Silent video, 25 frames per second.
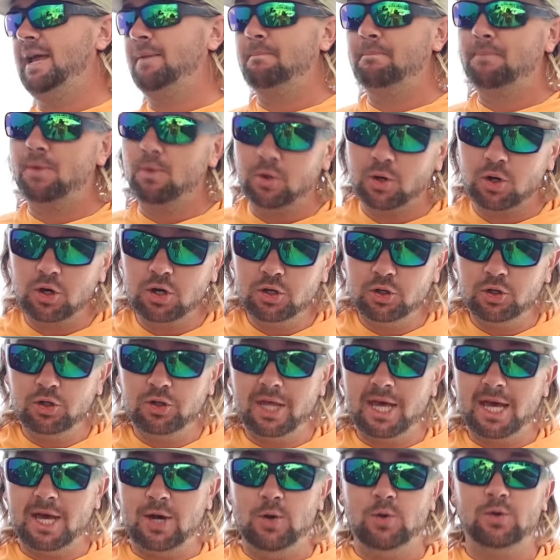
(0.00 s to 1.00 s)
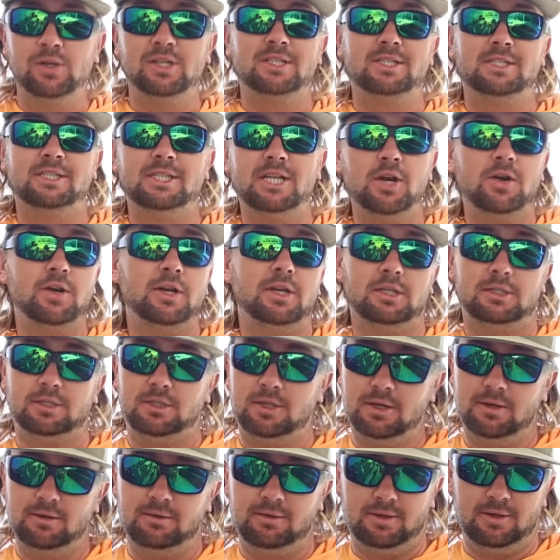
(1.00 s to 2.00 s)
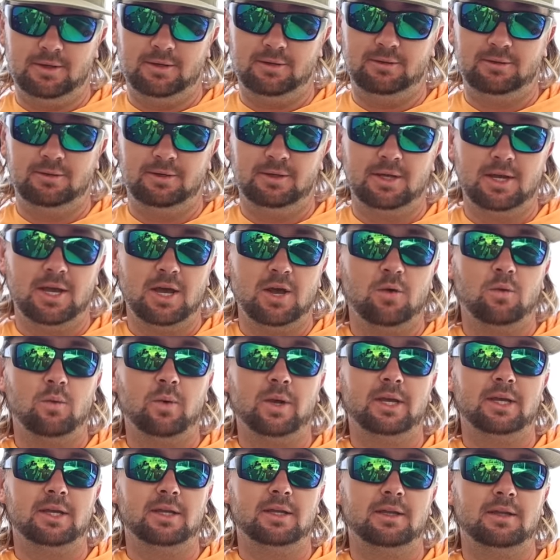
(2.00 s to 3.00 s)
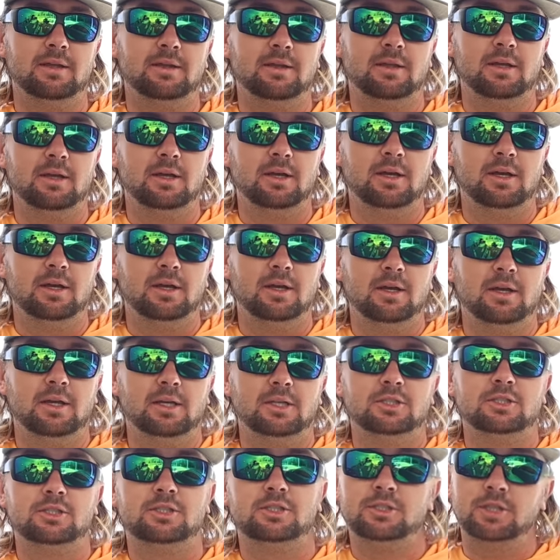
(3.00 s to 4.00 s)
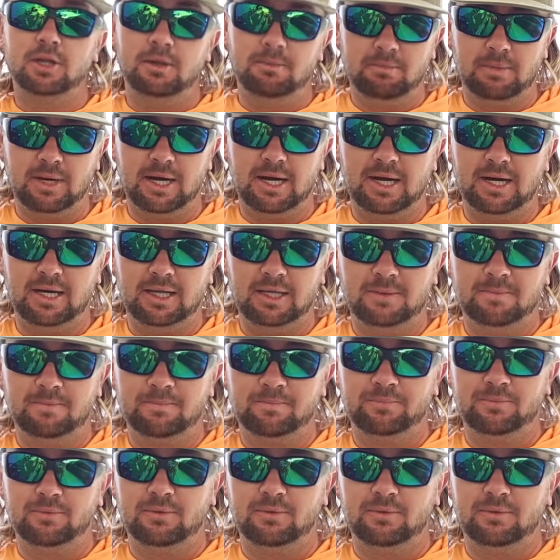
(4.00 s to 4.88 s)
But we're gonna do that on a serious note though, with somebody,